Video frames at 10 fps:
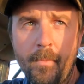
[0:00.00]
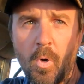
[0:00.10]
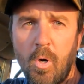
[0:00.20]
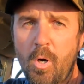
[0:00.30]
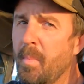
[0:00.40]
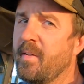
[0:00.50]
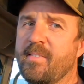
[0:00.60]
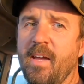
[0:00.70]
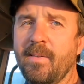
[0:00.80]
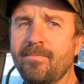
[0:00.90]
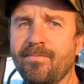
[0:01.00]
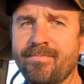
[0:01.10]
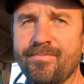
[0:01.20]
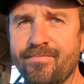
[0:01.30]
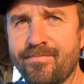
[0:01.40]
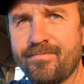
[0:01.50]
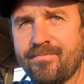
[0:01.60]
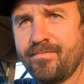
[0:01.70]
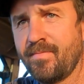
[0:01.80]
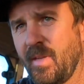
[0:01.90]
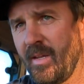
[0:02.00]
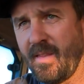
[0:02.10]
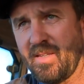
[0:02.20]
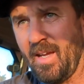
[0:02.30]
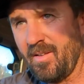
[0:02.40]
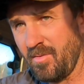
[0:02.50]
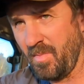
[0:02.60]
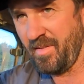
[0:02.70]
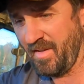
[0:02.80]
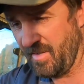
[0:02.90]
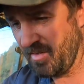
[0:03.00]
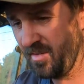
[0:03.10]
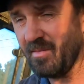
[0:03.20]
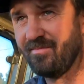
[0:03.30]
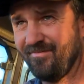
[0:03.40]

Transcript: Almost done. The day's almost done too.